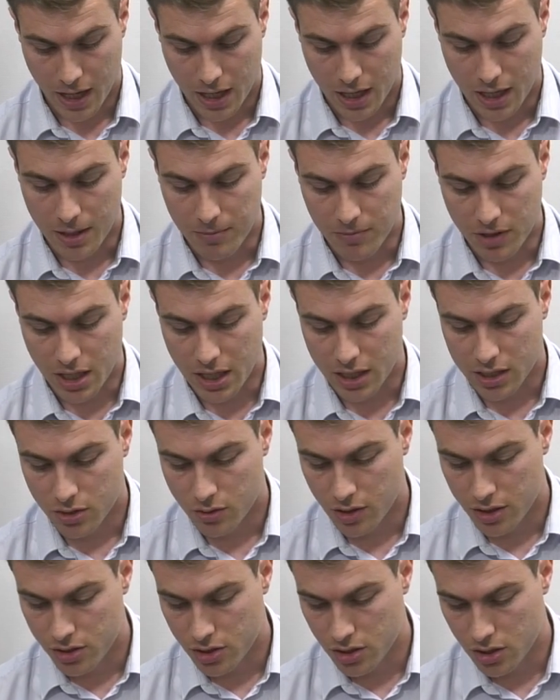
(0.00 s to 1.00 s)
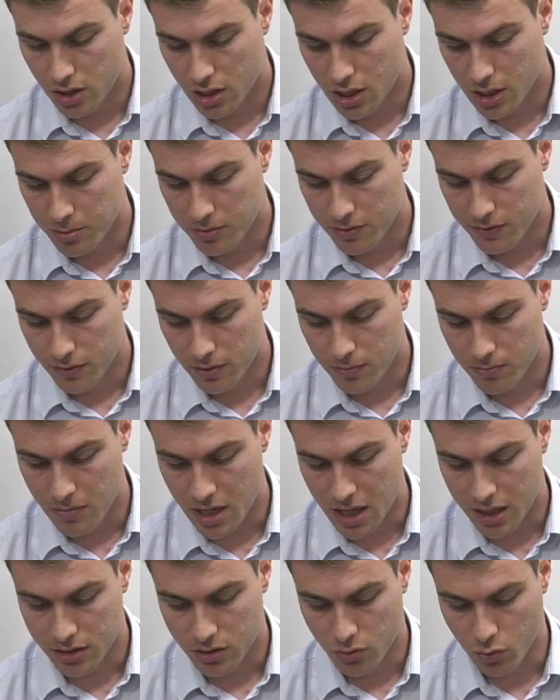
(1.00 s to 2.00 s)
The next question comes from
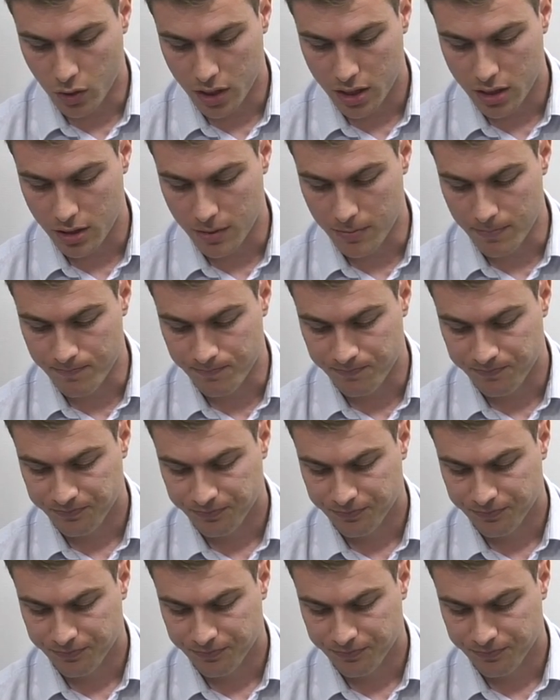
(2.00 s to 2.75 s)
Matt Wickham.